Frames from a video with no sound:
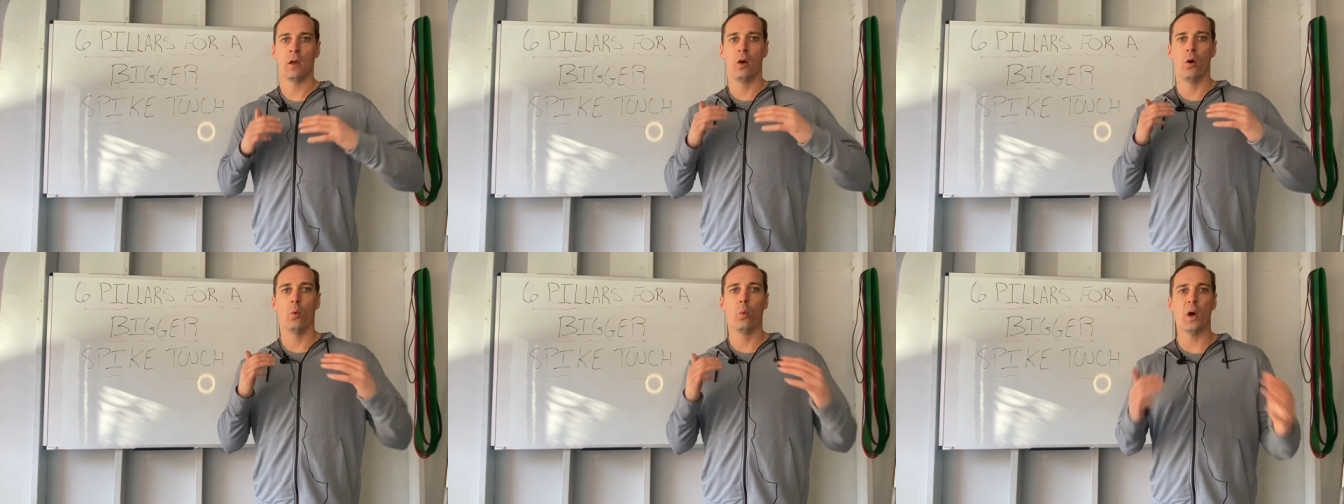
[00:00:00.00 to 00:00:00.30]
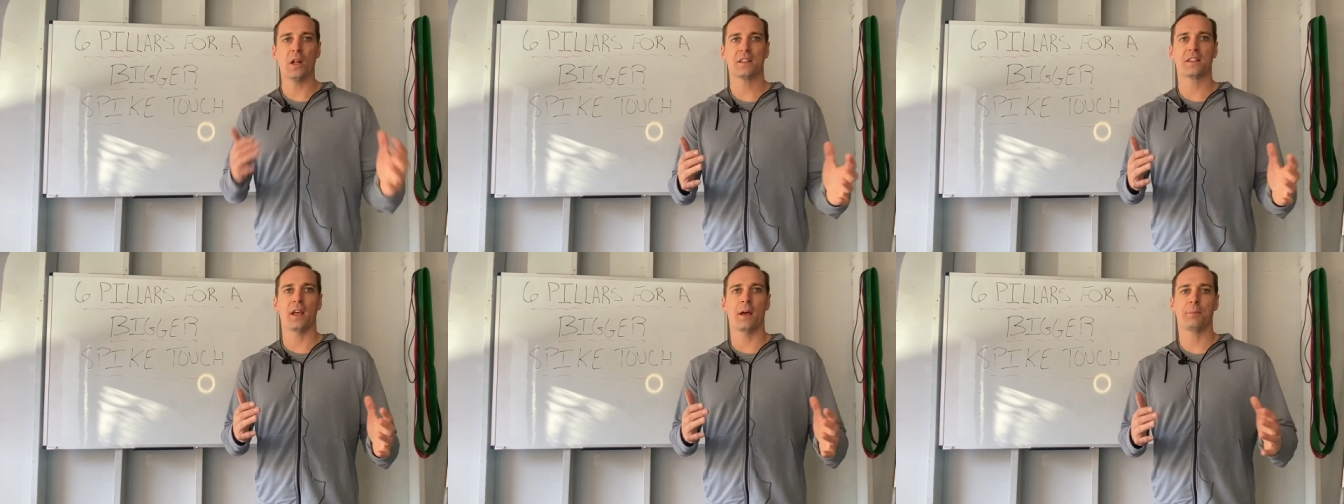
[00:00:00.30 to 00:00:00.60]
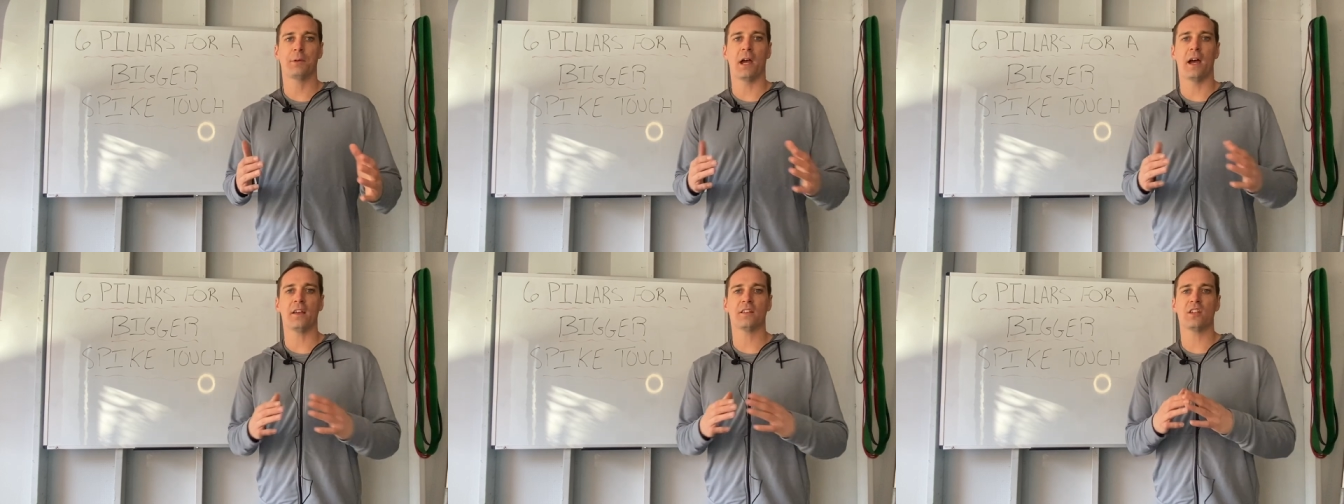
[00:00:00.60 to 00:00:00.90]
What's
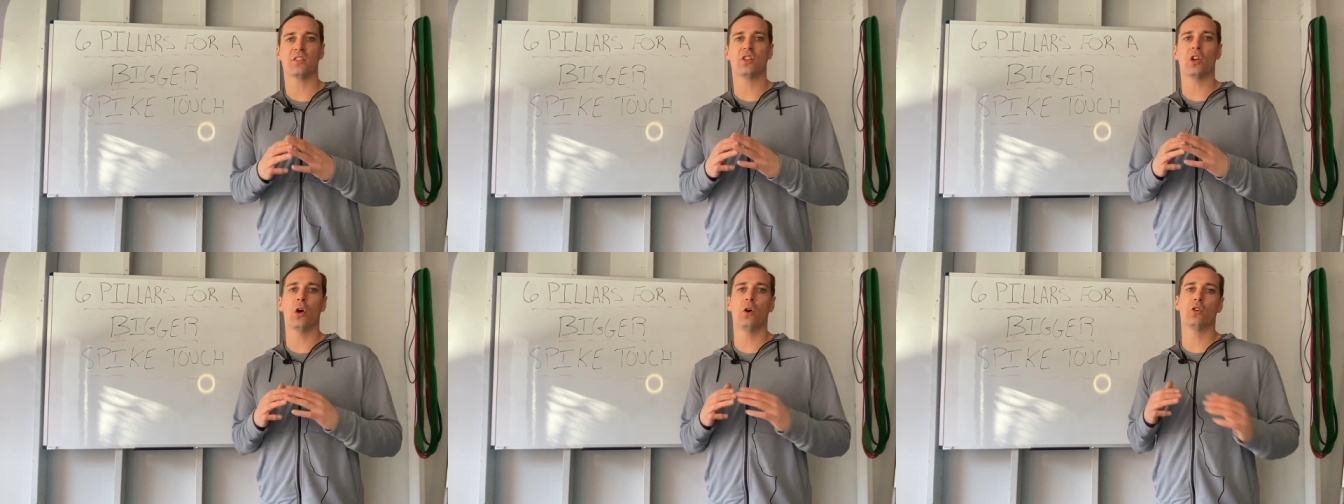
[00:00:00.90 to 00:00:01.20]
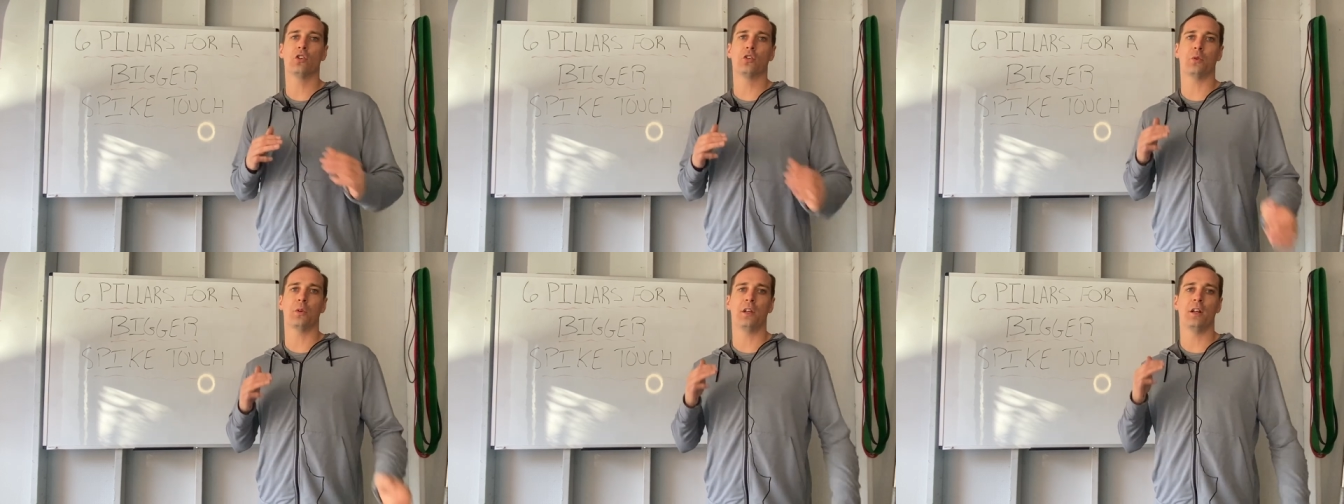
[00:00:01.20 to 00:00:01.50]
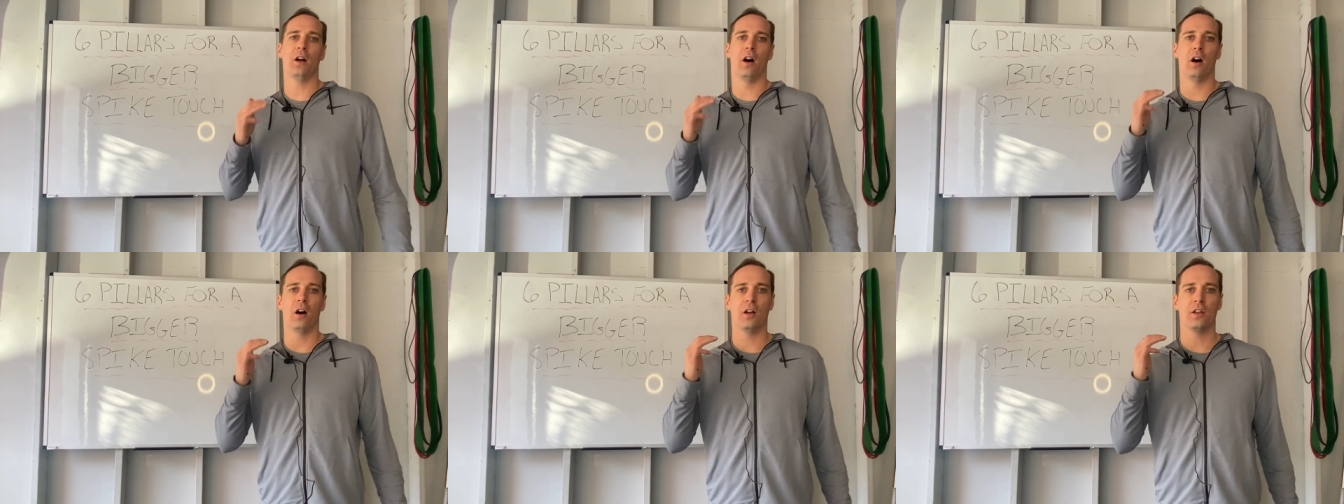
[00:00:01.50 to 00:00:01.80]
up, guys? It's Coach Reid
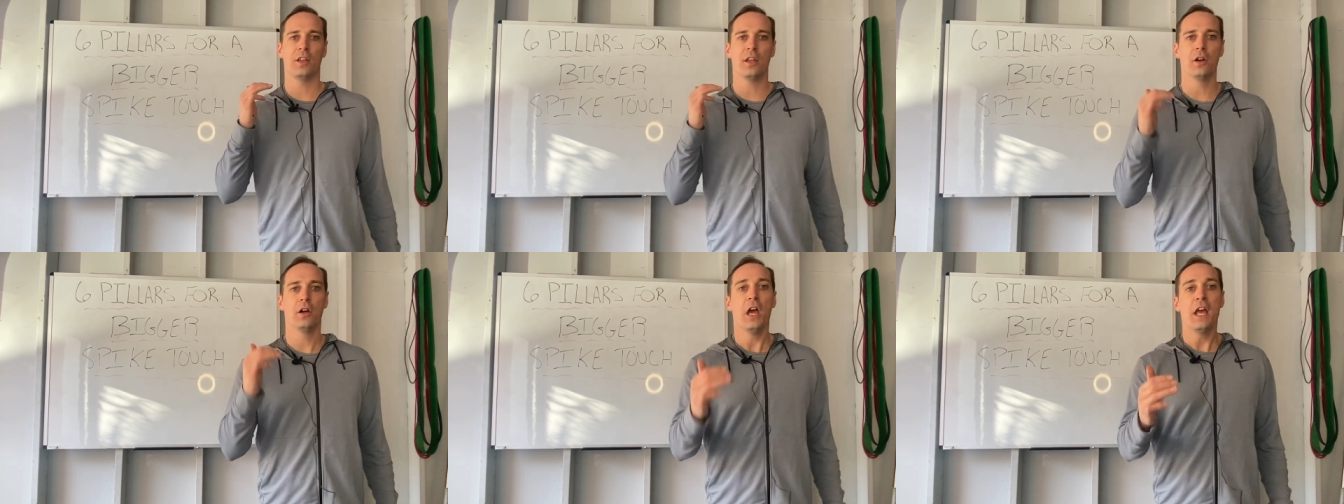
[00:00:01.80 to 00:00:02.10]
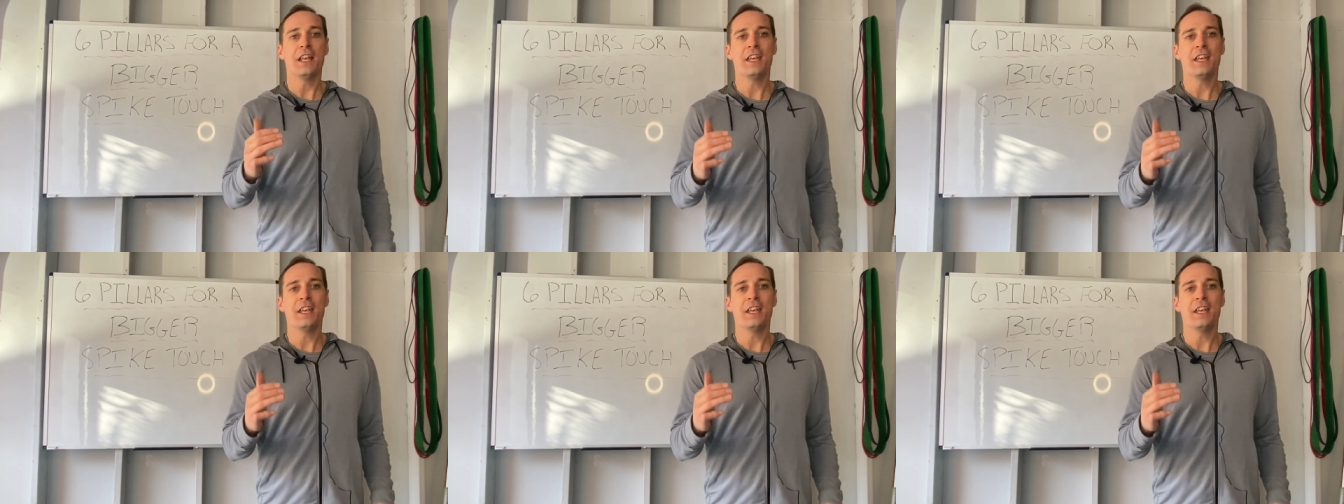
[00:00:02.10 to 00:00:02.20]
Hall here.